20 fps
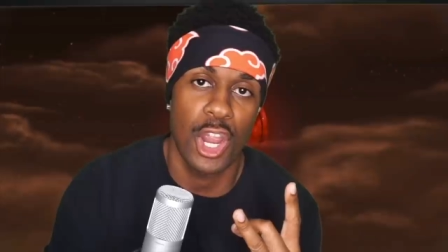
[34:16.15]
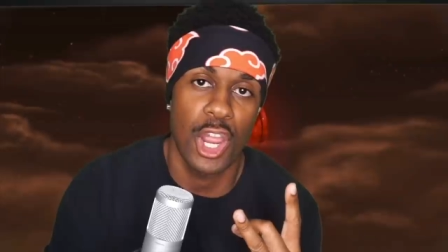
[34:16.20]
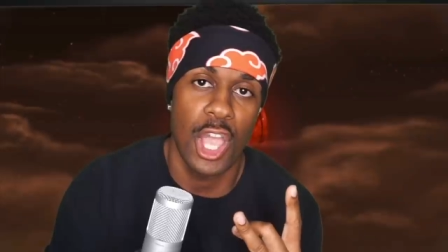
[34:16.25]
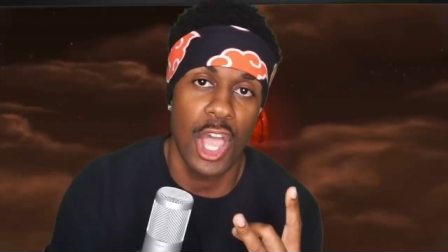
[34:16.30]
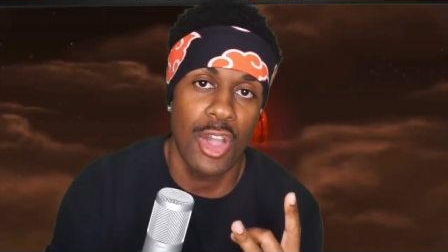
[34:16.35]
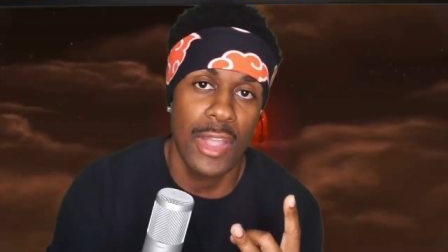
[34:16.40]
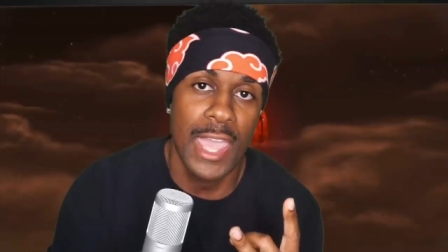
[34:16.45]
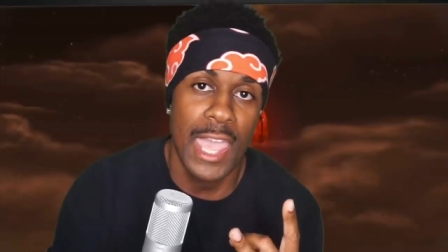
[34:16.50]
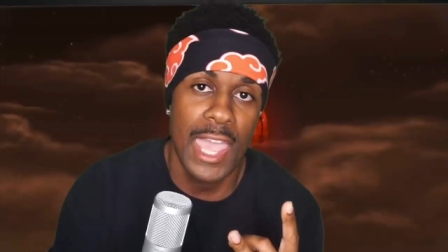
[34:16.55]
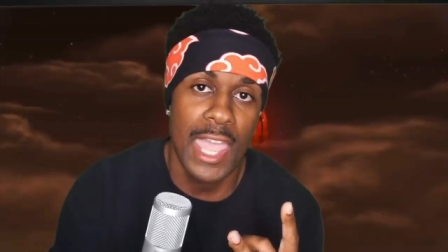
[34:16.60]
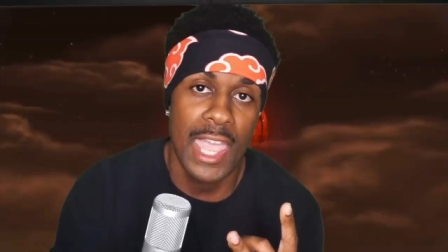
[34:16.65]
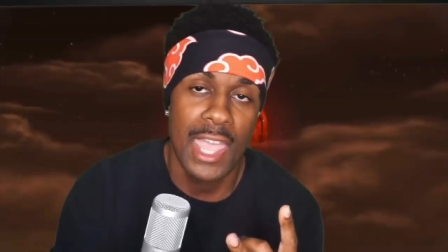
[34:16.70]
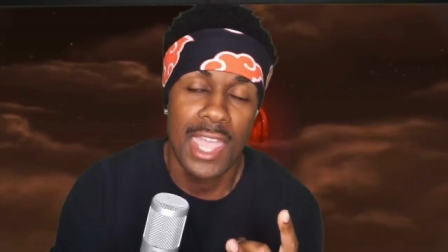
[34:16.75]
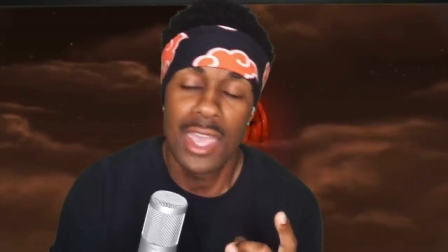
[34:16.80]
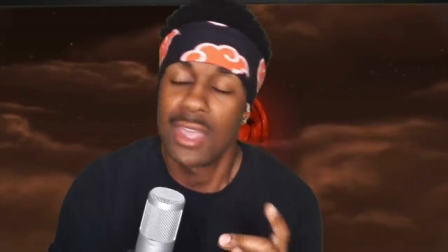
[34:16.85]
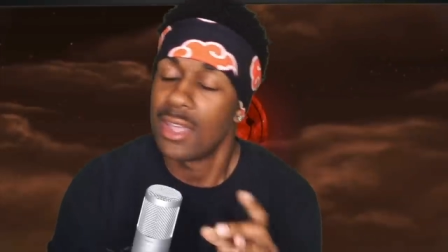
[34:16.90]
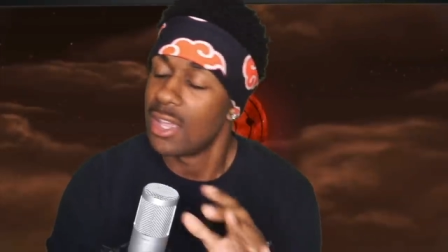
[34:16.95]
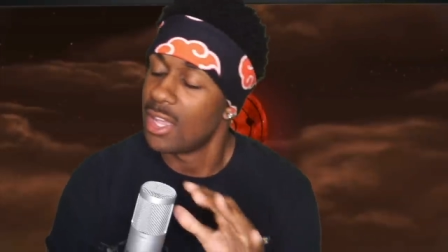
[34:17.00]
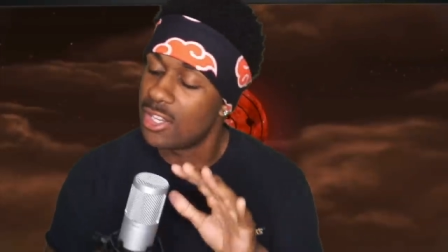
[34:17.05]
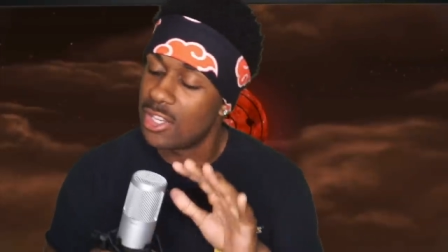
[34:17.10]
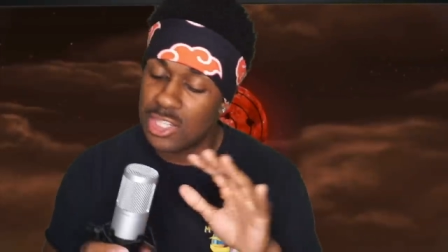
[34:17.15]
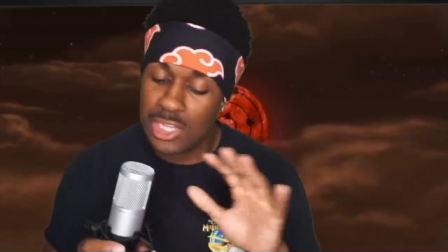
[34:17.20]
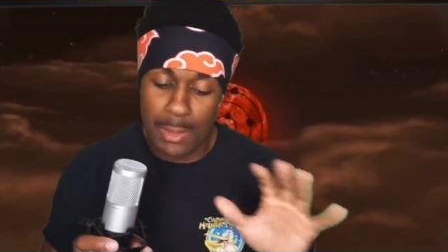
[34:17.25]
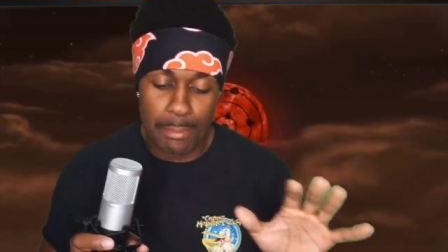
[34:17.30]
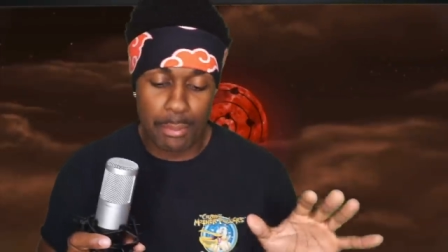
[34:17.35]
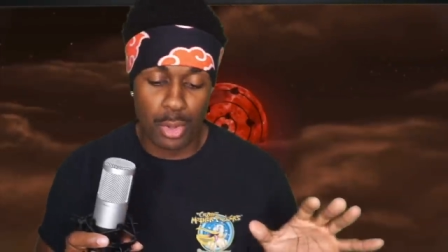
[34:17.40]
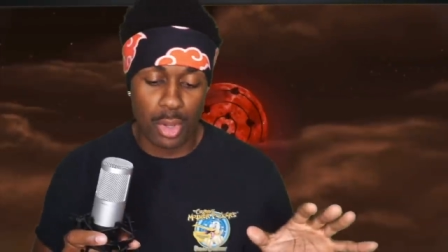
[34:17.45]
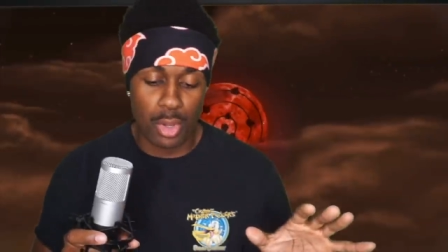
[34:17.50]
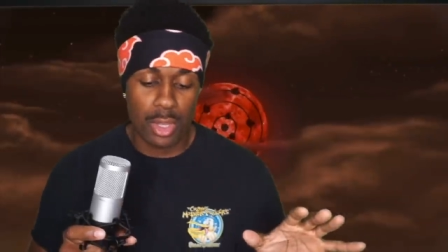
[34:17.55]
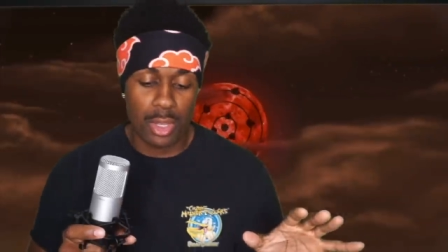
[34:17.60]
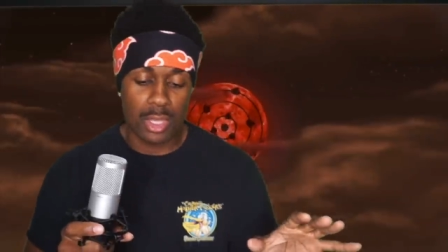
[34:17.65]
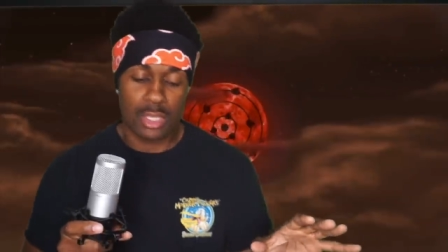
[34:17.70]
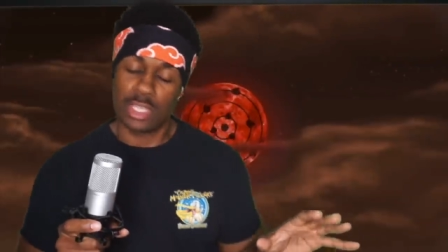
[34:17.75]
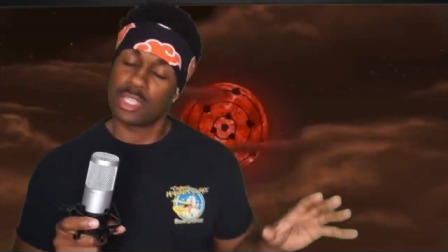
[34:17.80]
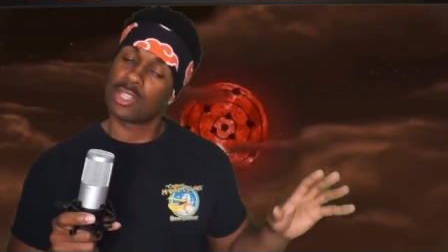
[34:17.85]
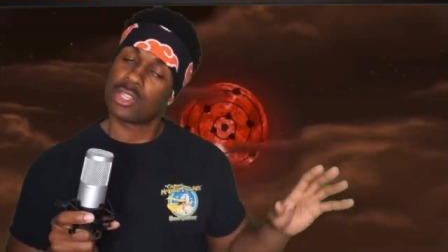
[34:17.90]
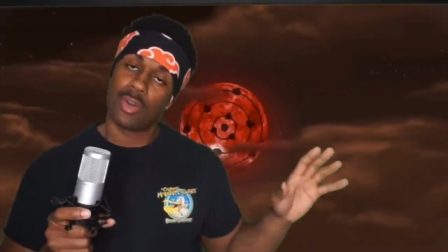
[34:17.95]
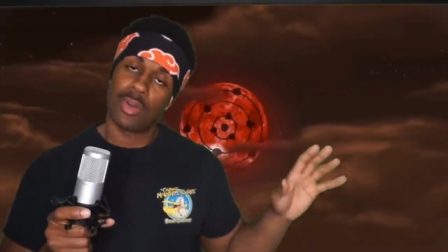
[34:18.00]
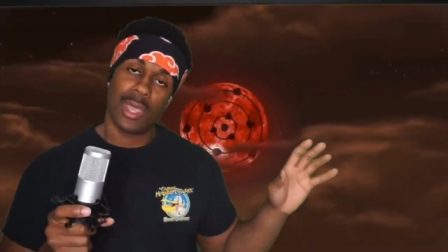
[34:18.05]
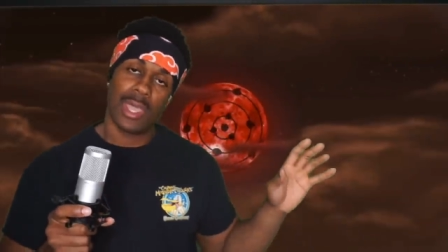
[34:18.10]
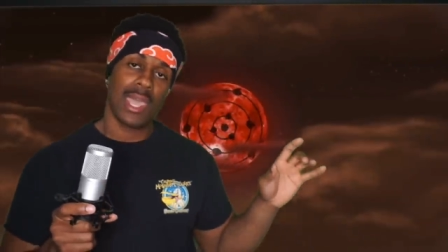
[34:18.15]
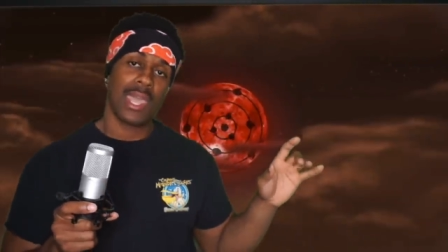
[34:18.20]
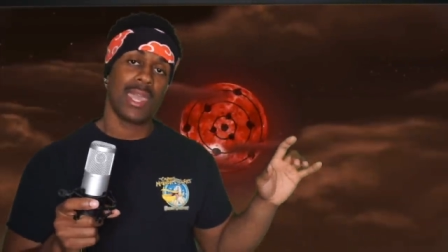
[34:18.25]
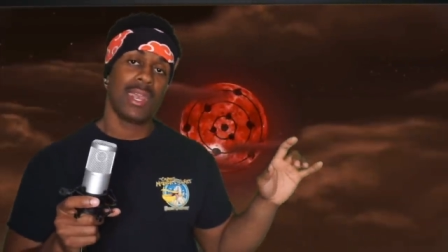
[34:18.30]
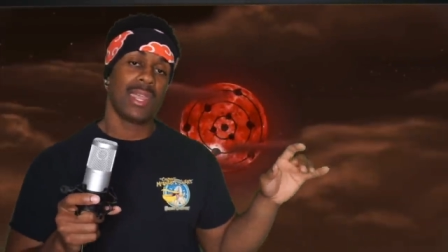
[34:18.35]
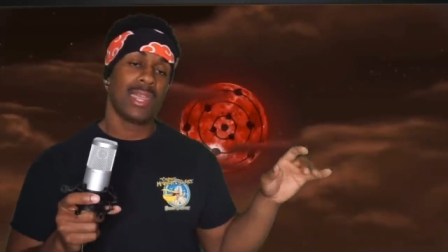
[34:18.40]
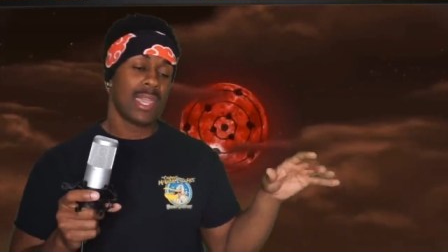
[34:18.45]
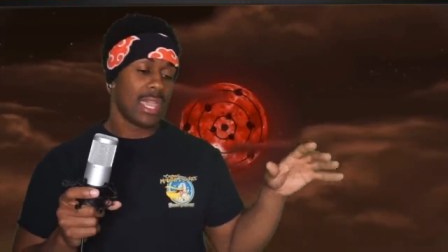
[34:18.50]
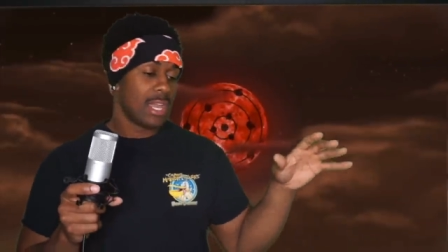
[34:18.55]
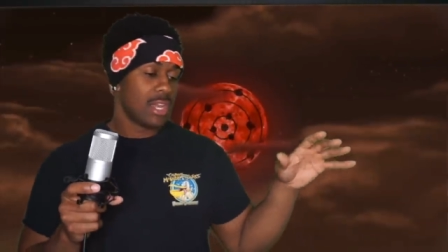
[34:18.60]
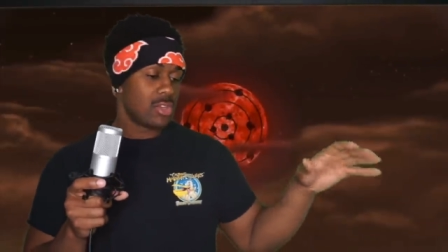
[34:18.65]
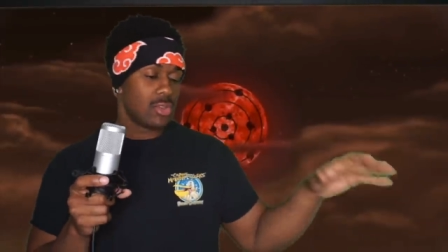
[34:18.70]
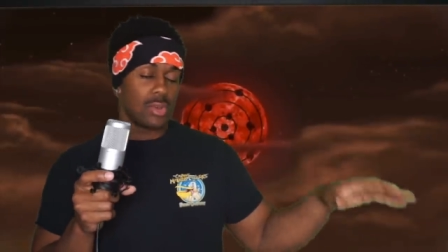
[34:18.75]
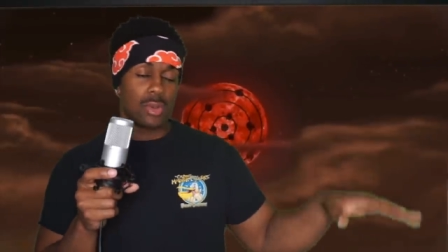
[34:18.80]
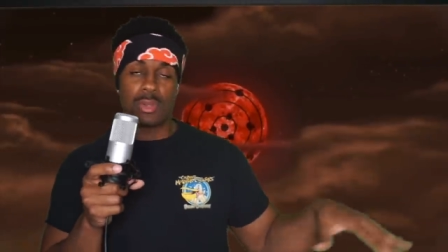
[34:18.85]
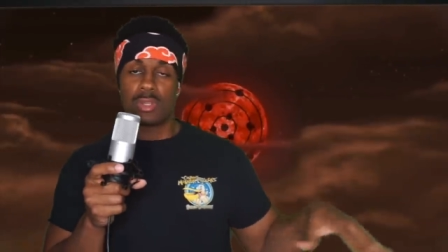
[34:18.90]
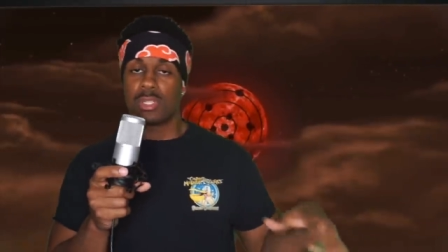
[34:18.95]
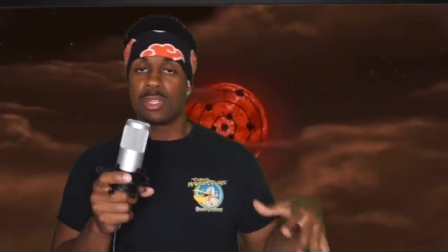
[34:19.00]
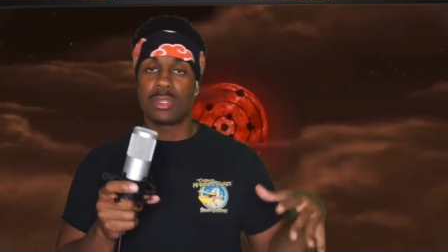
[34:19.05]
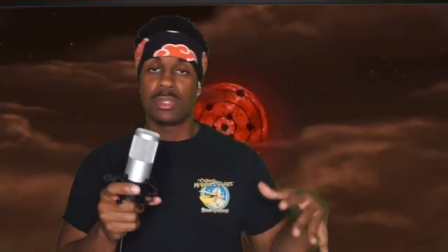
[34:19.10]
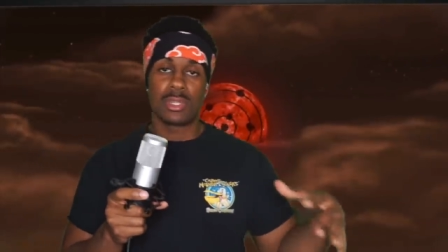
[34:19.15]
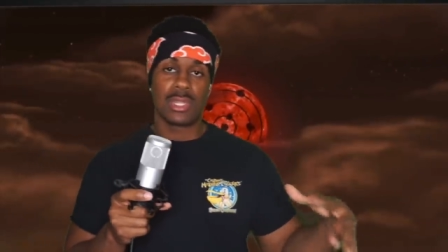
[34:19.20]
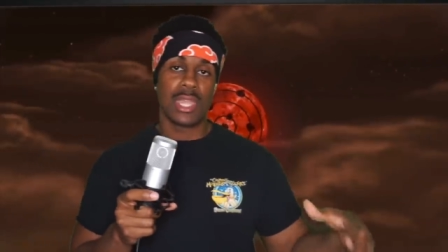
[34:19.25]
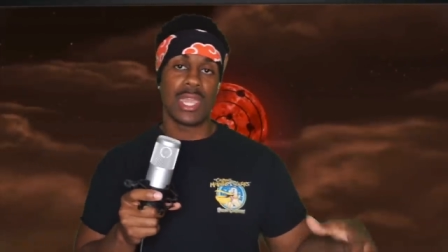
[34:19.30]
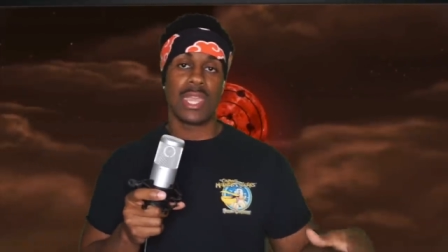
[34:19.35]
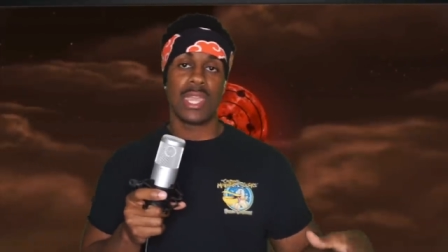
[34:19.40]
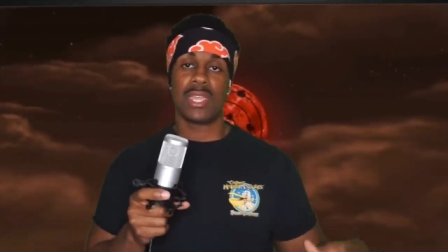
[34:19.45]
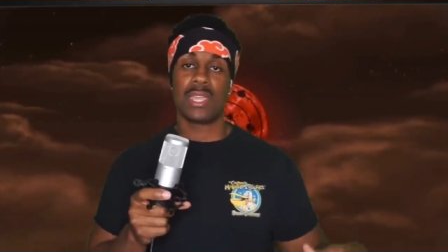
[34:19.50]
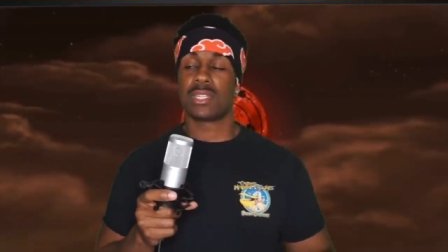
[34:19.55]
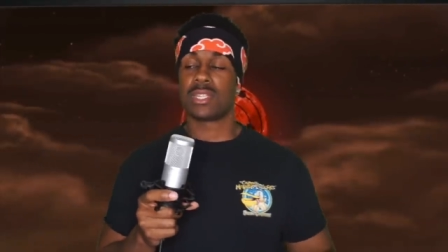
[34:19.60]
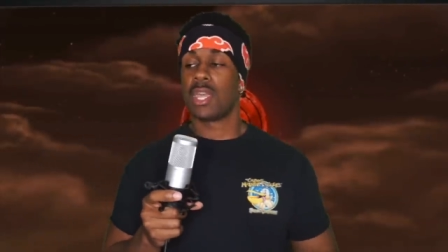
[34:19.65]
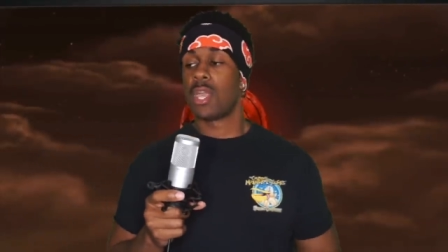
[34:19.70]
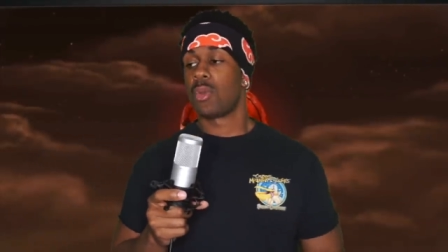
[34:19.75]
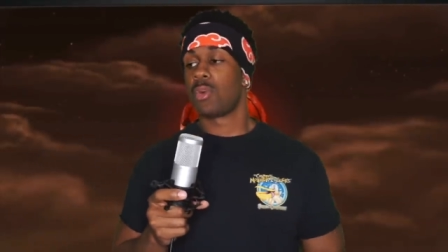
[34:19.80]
Okay, it's simple. Just go ahead and do those little things.